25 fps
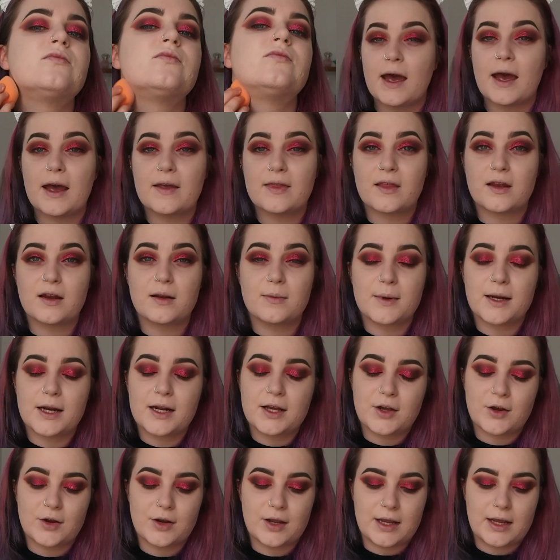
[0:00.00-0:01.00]
And then I'm going
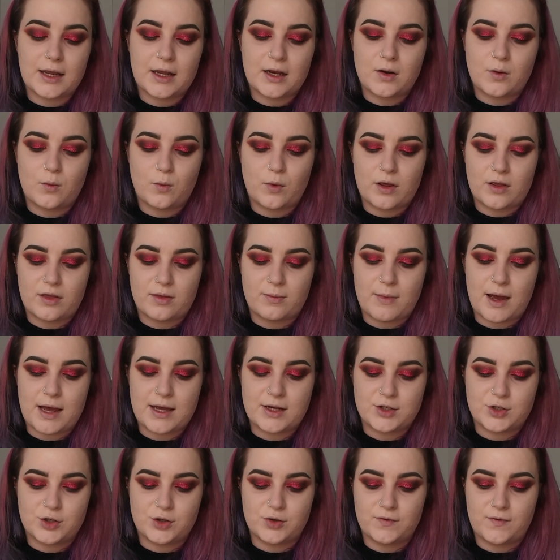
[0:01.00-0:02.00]
to go in with my
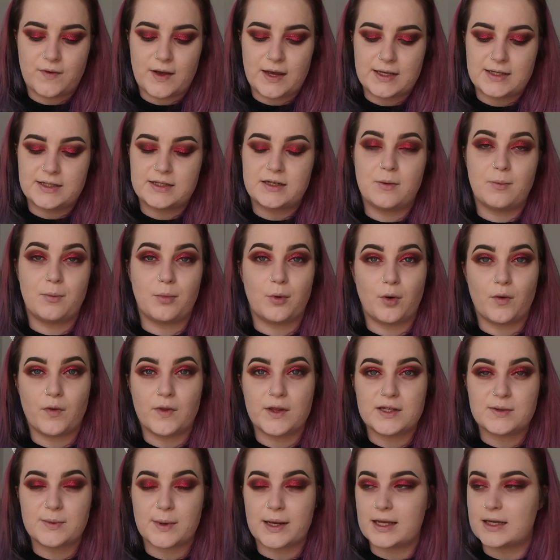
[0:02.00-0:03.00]
Too Faced Born
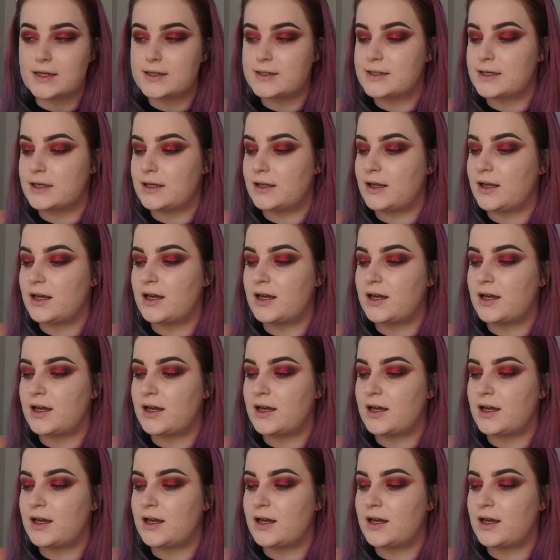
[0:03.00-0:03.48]
This Way concealer.